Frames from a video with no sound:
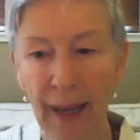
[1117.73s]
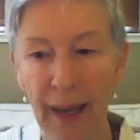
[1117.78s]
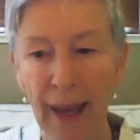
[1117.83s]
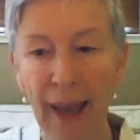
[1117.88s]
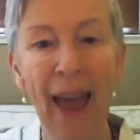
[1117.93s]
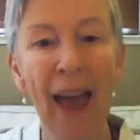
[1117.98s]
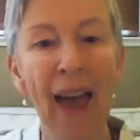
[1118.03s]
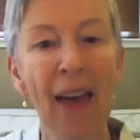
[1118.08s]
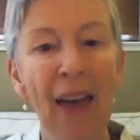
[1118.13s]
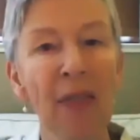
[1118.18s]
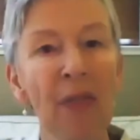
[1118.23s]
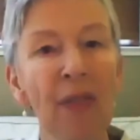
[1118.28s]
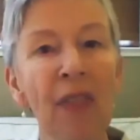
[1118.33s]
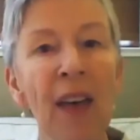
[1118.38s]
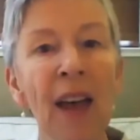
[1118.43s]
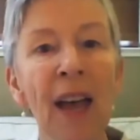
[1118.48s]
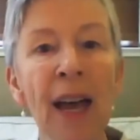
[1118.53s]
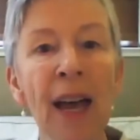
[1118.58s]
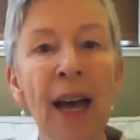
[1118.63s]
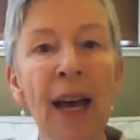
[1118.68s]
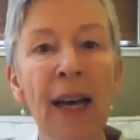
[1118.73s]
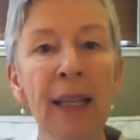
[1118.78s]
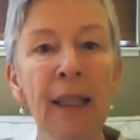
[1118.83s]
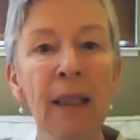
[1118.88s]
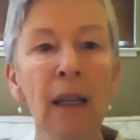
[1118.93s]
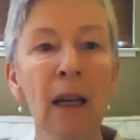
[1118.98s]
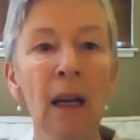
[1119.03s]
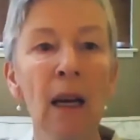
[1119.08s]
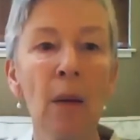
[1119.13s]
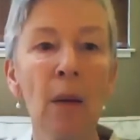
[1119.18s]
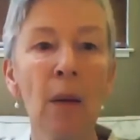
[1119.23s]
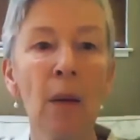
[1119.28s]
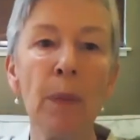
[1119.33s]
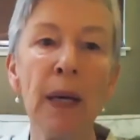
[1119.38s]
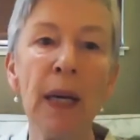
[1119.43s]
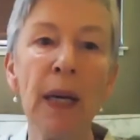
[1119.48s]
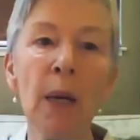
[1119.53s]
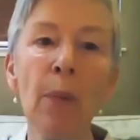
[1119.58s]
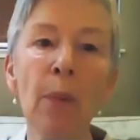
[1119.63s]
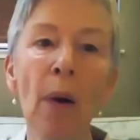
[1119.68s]
And then
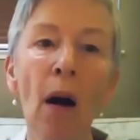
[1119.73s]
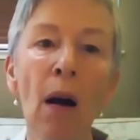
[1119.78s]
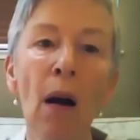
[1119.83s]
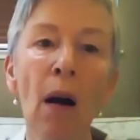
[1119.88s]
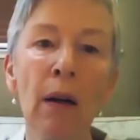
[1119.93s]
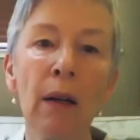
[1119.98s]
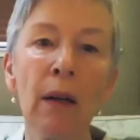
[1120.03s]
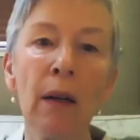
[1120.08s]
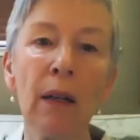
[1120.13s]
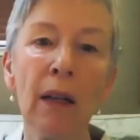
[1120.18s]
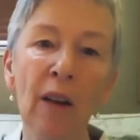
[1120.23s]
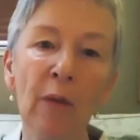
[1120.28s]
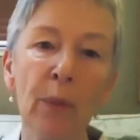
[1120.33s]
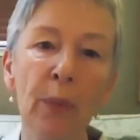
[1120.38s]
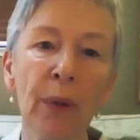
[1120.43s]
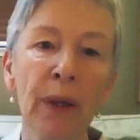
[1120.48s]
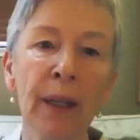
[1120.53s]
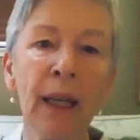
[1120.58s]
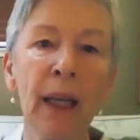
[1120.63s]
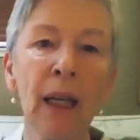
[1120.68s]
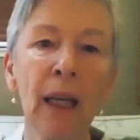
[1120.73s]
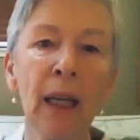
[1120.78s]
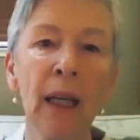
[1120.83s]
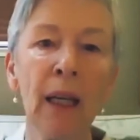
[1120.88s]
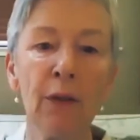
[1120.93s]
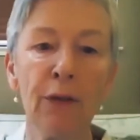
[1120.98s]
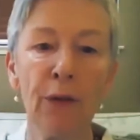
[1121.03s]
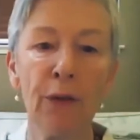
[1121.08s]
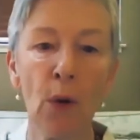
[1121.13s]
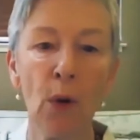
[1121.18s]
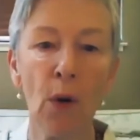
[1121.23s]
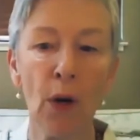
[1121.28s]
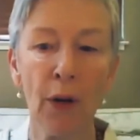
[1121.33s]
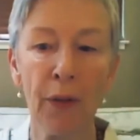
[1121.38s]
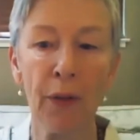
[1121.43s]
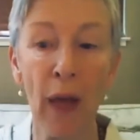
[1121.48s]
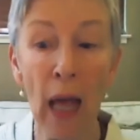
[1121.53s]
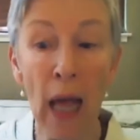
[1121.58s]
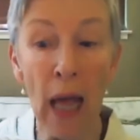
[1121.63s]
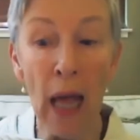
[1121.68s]
be part of bringing it forth.
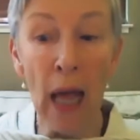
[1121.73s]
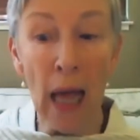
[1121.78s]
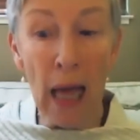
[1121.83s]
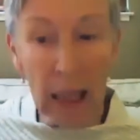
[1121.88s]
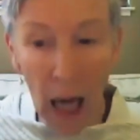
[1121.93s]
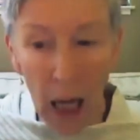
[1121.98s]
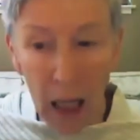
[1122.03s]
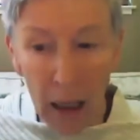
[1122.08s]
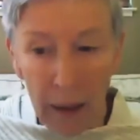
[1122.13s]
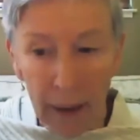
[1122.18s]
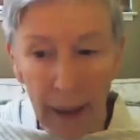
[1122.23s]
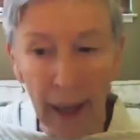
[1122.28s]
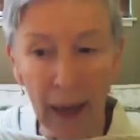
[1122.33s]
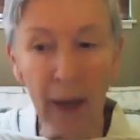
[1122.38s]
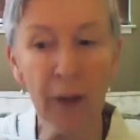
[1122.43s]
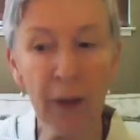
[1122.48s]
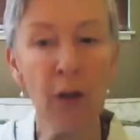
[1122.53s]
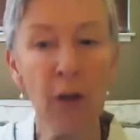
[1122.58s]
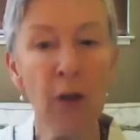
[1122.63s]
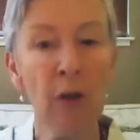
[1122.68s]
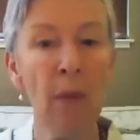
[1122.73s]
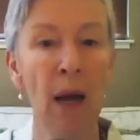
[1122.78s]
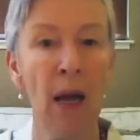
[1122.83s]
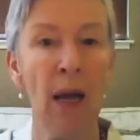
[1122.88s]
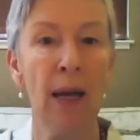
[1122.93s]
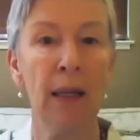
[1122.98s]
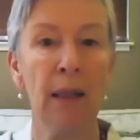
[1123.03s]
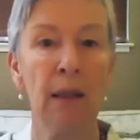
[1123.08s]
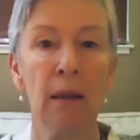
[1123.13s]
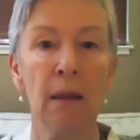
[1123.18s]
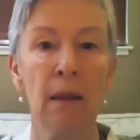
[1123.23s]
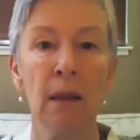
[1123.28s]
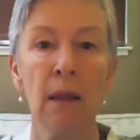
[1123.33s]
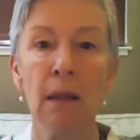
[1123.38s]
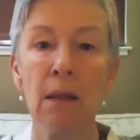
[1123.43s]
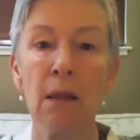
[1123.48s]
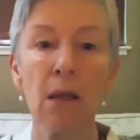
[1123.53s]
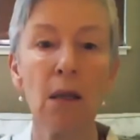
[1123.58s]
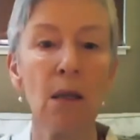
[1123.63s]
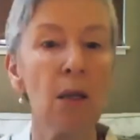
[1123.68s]
Allow your mind
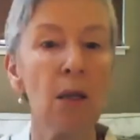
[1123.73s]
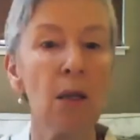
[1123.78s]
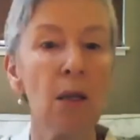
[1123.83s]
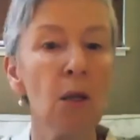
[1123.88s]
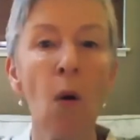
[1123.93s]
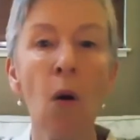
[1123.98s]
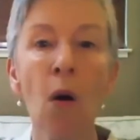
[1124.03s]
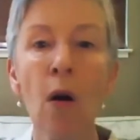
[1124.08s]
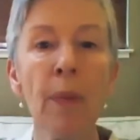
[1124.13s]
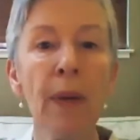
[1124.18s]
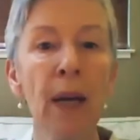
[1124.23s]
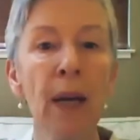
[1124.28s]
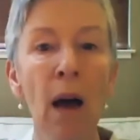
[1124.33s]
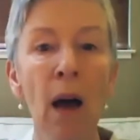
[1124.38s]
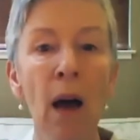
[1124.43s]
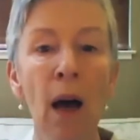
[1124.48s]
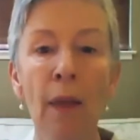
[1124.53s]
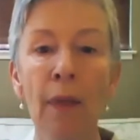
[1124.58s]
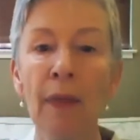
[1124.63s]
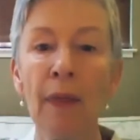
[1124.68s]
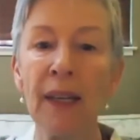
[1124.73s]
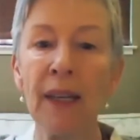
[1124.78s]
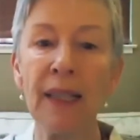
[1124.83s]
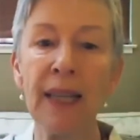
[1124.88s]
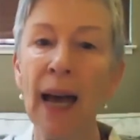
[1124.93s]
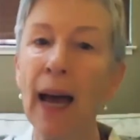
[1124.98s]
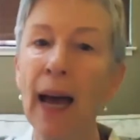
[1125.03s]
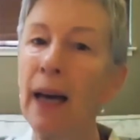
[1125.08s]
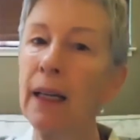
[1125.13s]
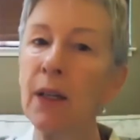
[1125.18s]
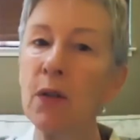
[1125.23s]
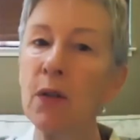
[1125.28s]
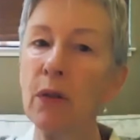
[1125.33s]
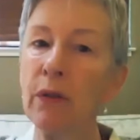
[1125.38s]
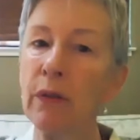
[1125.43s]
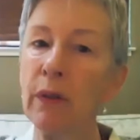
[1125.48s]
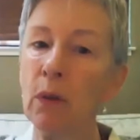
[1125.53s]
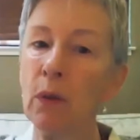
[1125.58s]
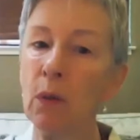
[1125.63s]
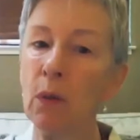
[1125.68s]
to soar beyond the
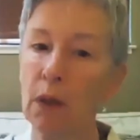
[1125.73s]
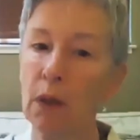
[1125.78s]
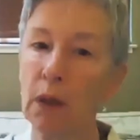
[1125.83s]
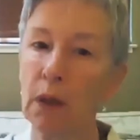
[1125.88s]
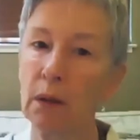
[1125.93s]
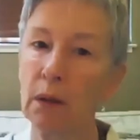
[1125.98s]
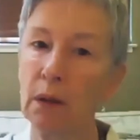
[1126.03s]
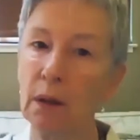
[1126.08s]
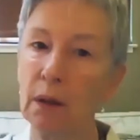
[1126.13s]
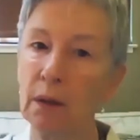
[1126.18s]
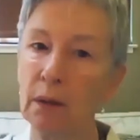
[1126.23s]
data-driven world,